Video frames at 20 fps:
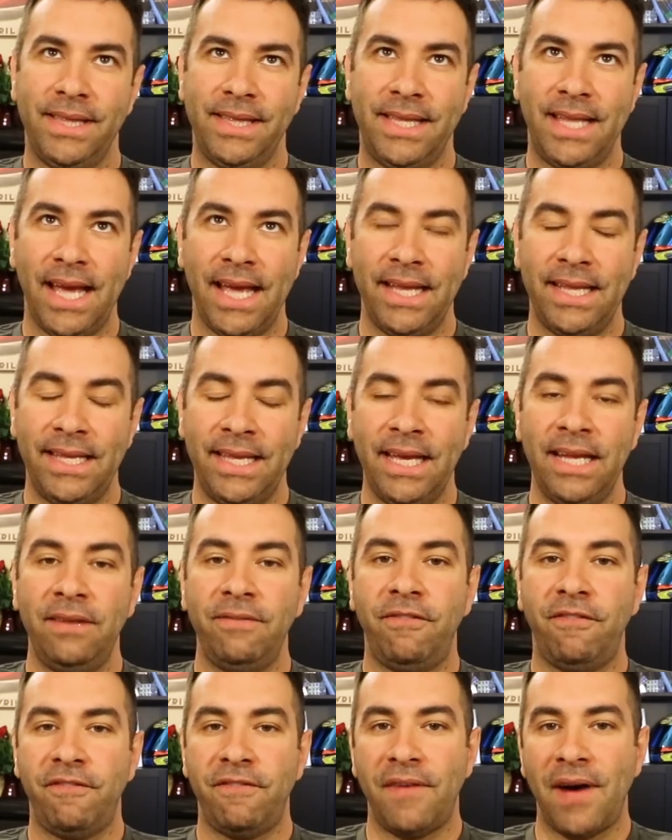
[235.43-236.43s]
They
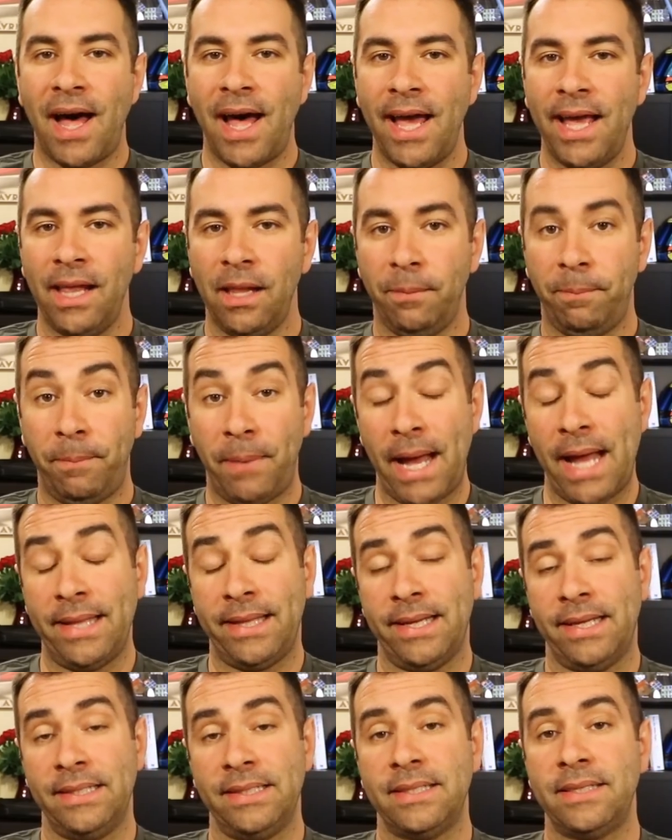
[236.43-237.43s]
did file
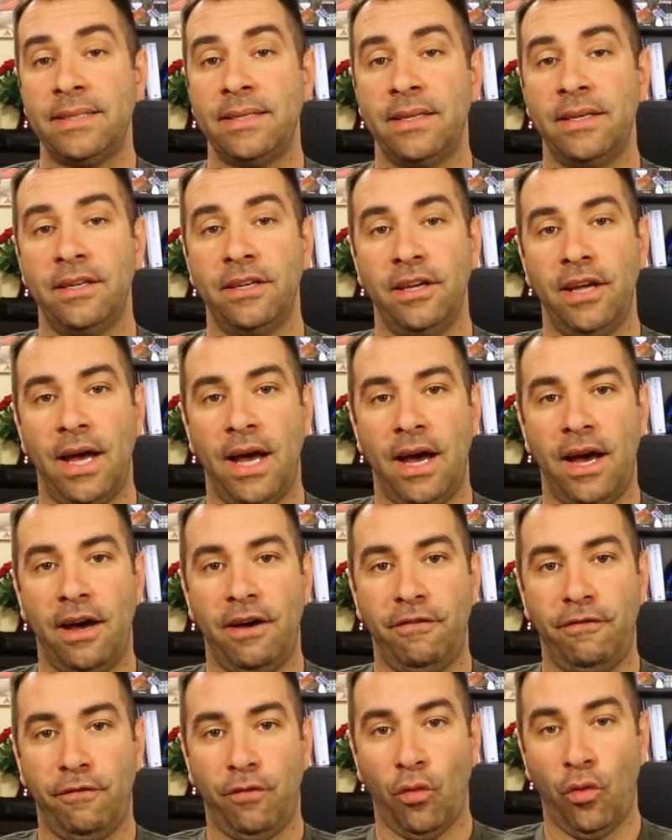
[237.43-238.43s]
patents
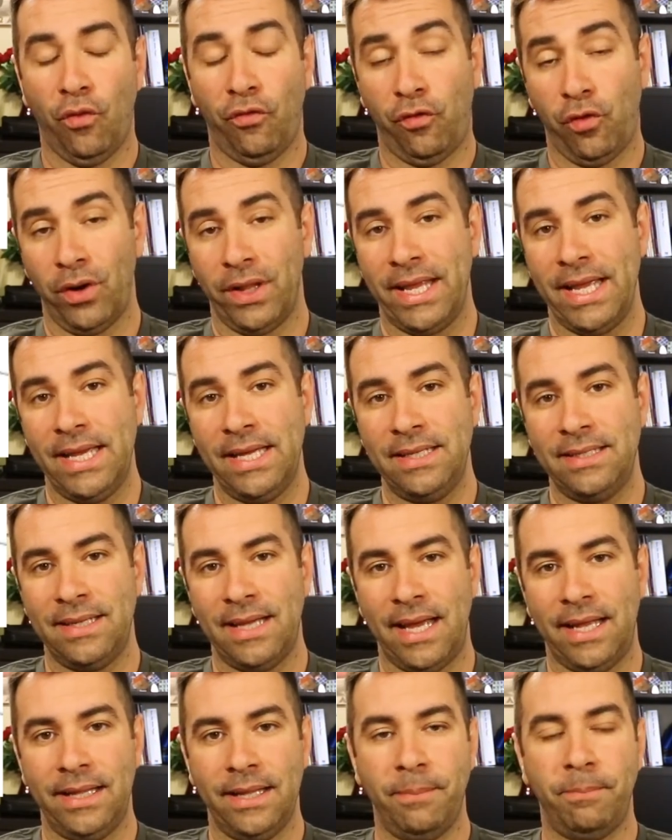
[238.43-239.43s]
for this,
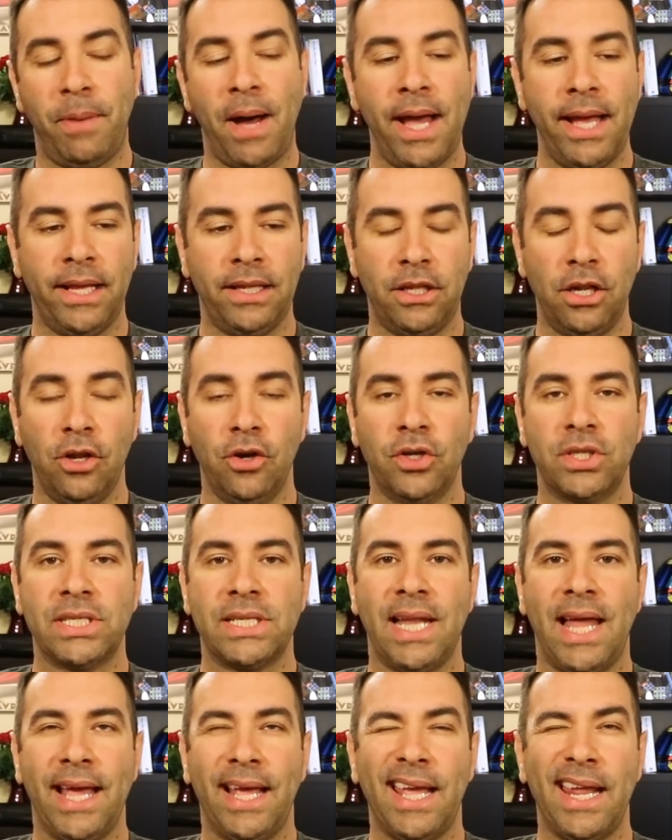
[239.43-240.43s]
and the bike
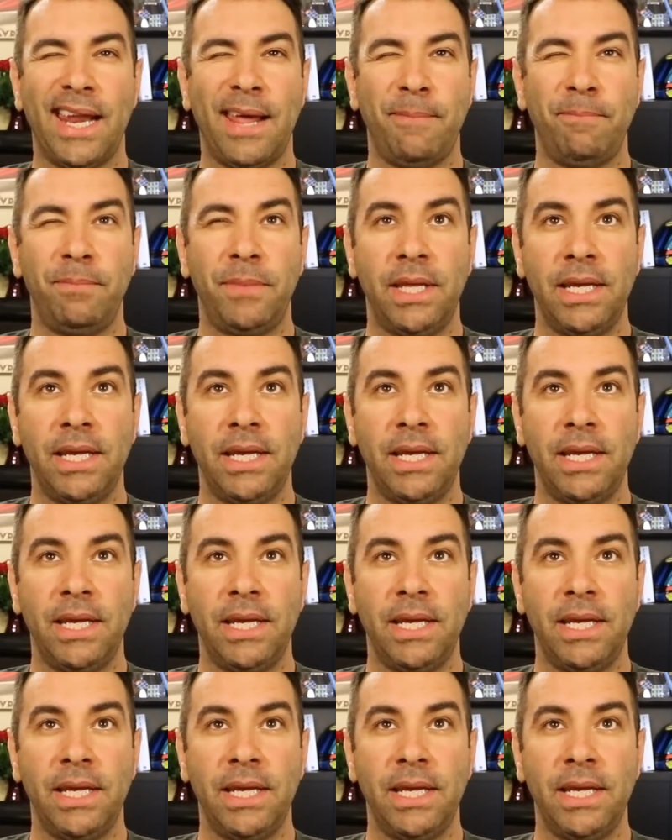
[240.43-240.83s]
looks like an